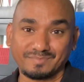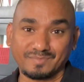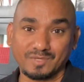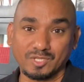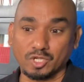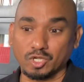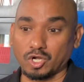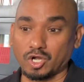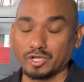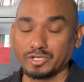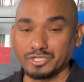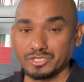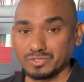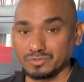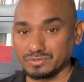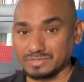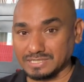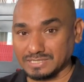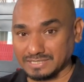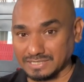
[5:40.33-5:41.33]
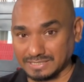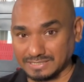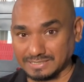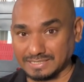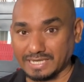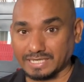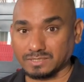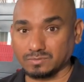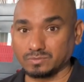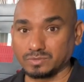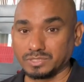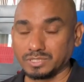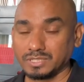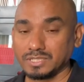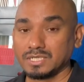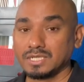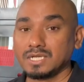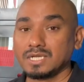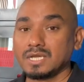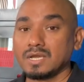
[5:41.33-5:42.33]
God uses this exact word.
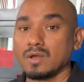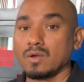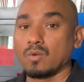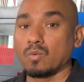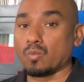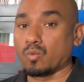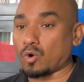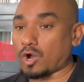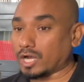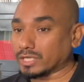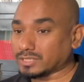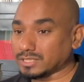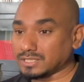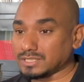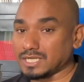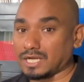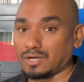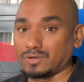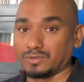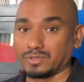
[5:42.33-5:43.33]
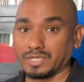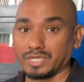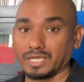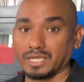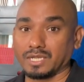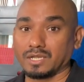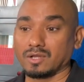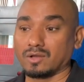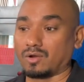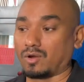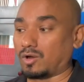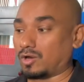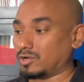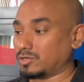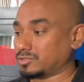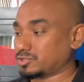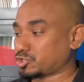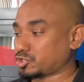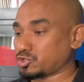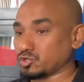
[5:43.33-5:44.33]
Water downing or
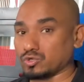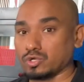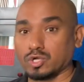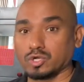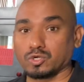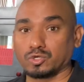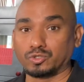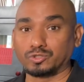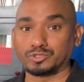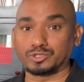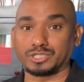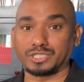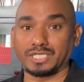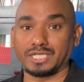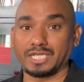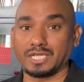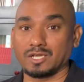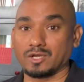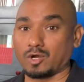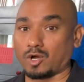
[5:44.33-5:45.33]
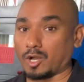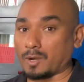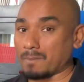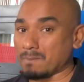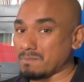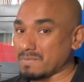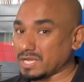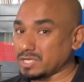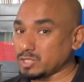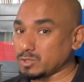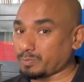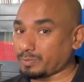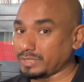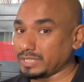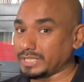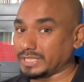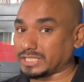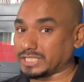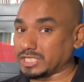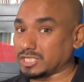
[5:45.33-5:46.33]
sugarcoating or
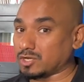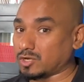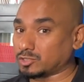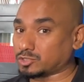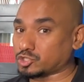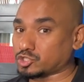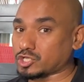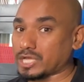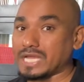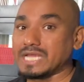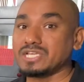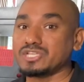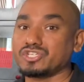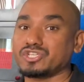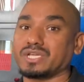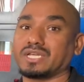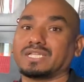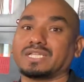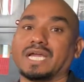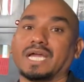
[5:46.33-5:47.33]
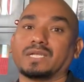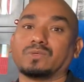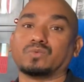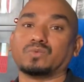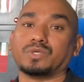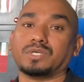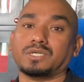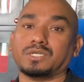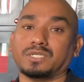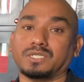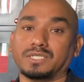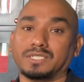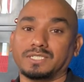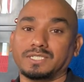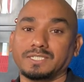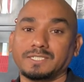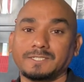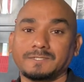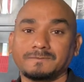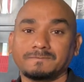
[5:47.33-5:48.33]
manipulating or changing that
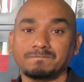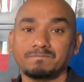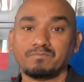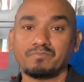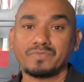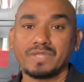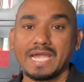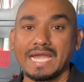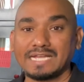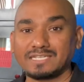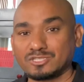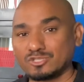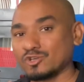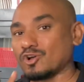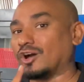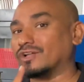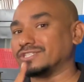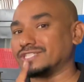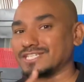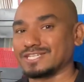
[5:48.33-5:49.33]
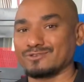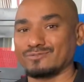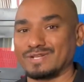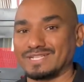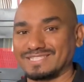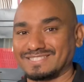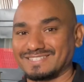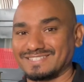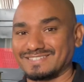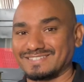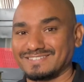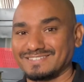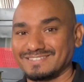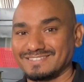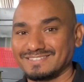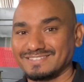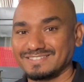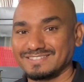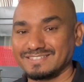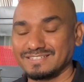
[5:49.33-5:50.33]
word has consequences,
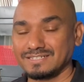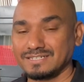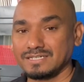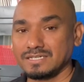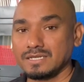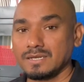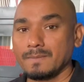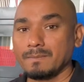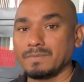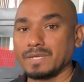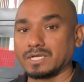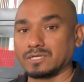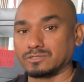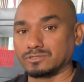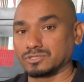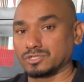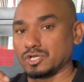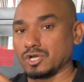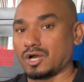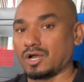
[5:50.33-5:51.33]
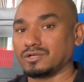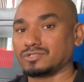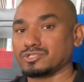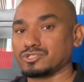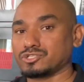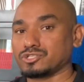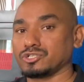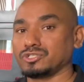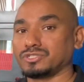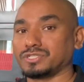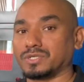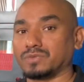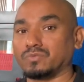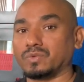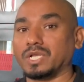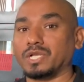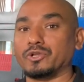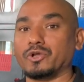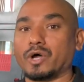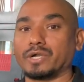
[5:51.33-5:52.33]
because God's children will
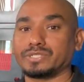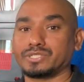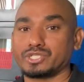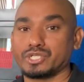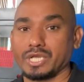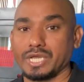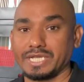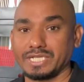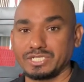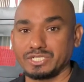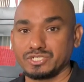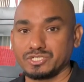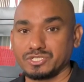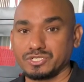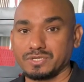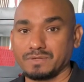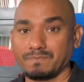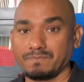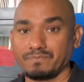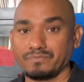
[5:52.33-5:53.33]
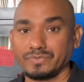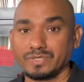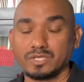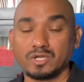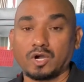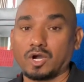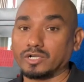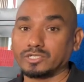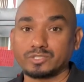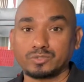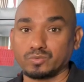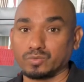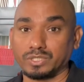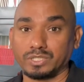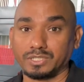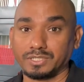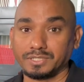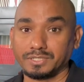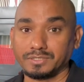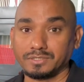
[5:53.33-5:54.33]
not change God's word.